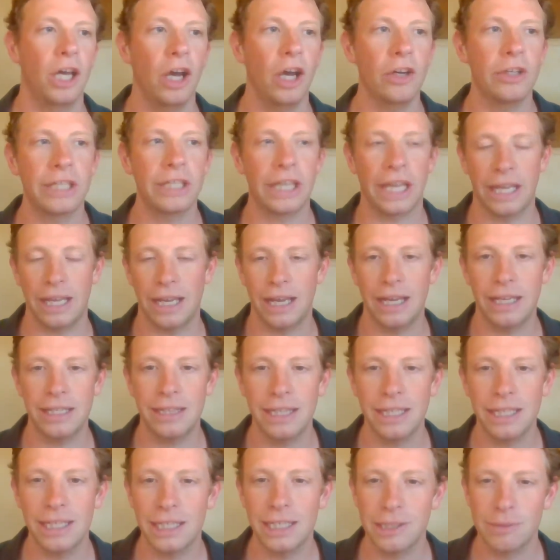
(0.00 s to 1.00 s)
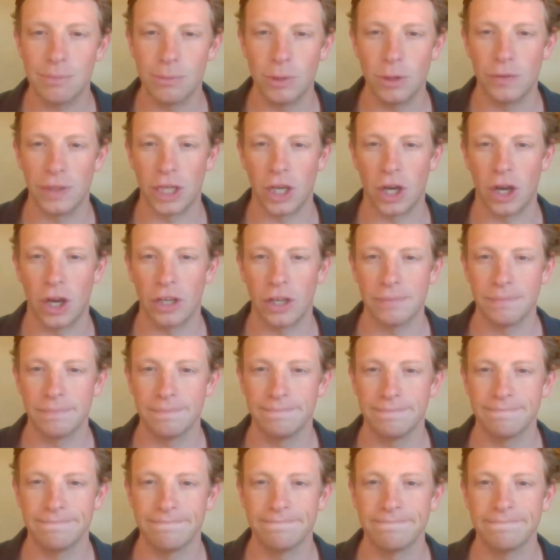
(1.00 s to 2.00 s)
Okay, I think he's moving
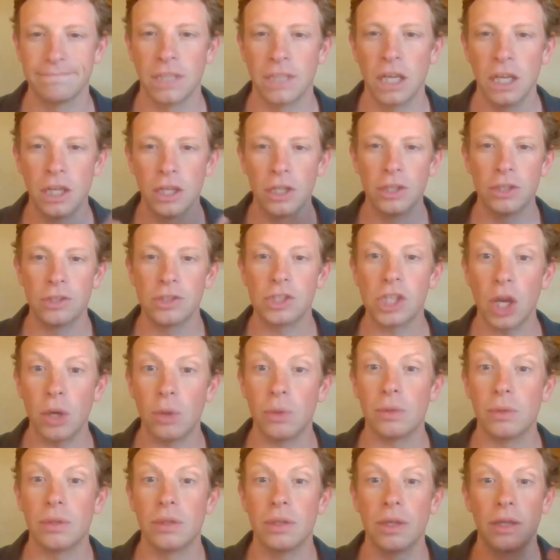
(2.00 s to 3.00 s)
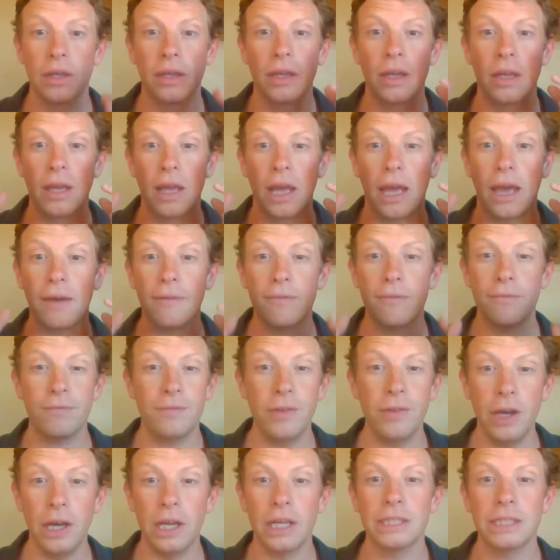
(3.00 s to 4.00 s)
on. So, at
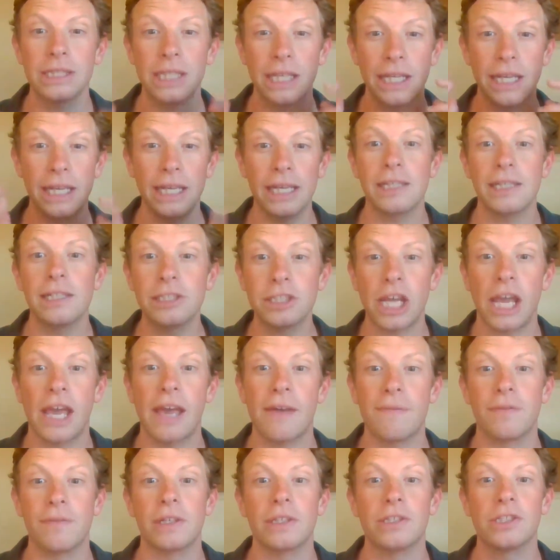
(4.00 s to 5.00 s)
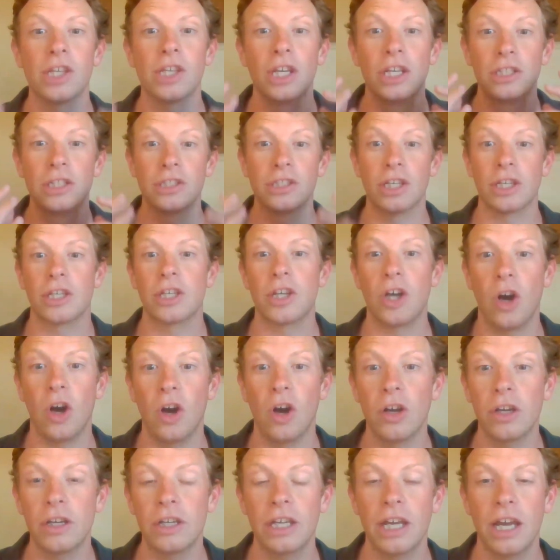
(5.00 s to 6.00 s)
first, English efforts to
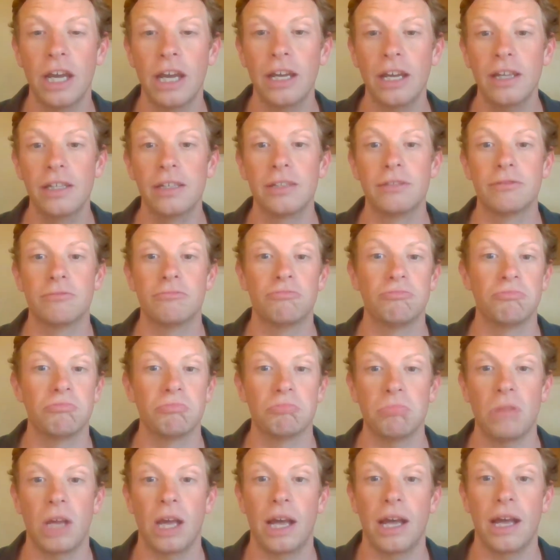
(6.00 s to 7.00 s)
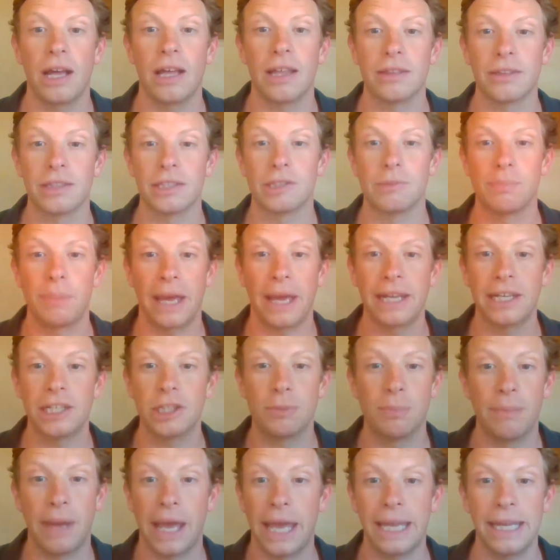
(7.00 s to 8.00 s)
conquer the
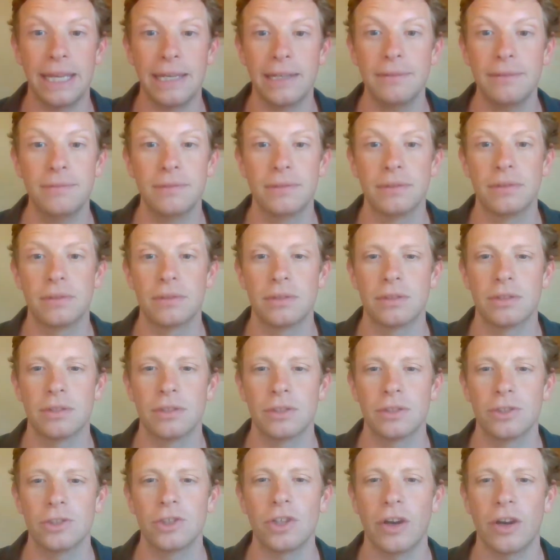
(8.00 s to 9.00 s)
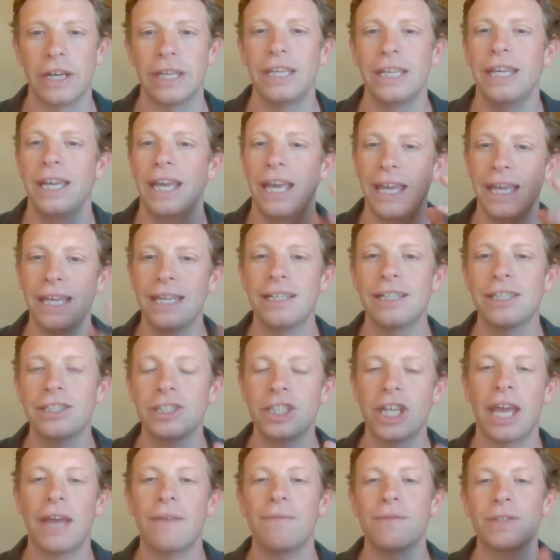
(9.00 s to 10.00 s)
Spanish Main,
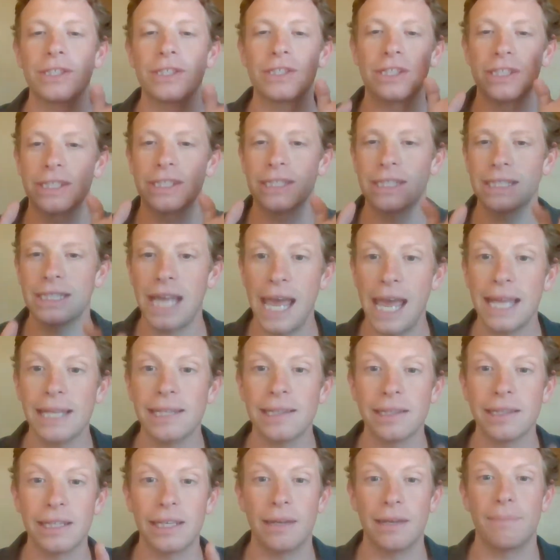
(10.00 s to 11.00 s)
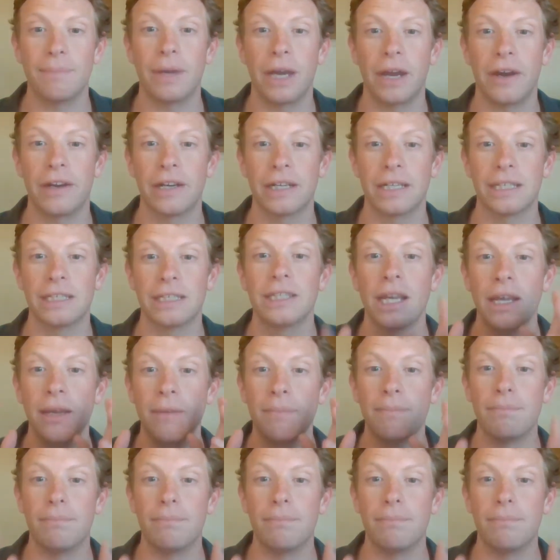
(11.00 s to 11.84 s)
English efforts to settle the Americas